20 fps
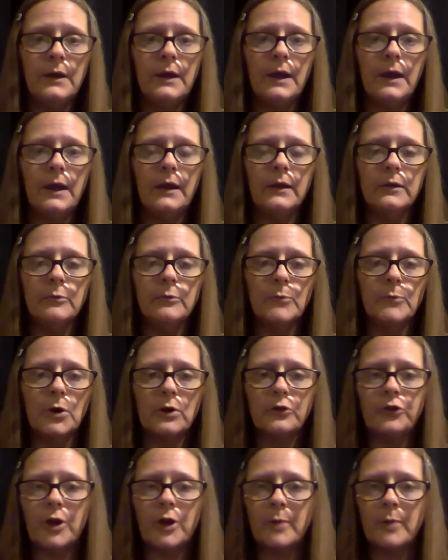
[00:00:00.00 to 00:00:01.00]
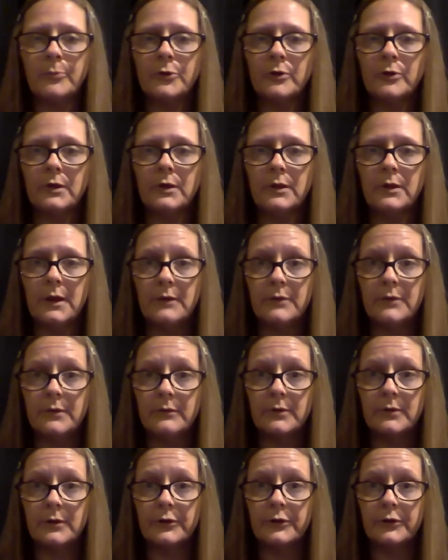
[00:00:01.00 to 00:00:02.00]
and Mark chapter 11,
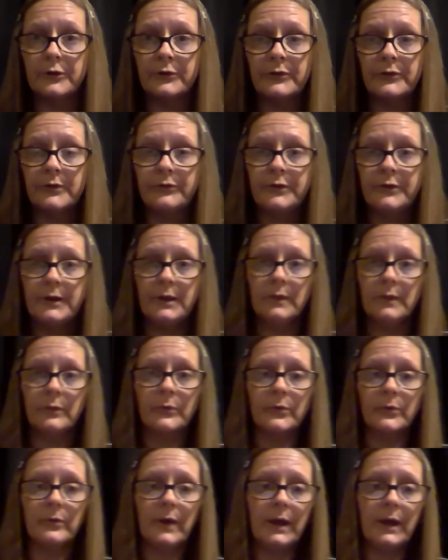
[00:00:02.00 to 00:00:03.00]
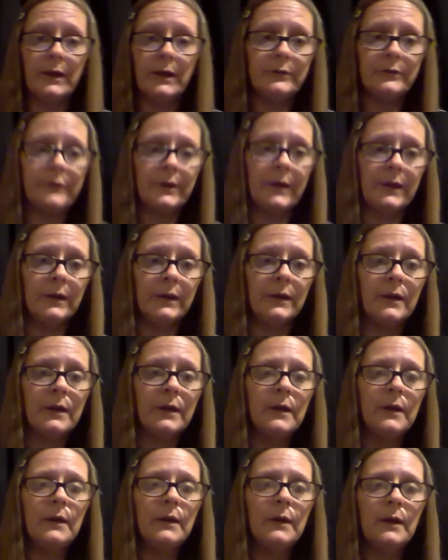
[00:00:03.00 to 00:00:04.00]
verses 15 through 18.
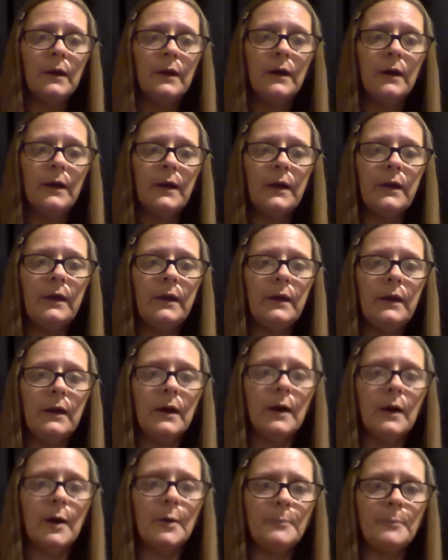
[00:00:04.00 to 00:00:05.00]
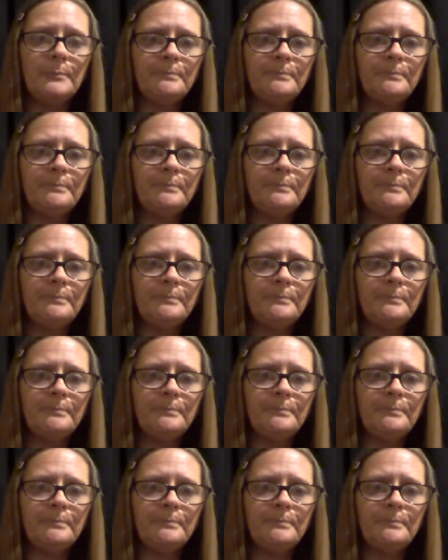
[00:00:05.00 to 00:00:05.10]
He, uh,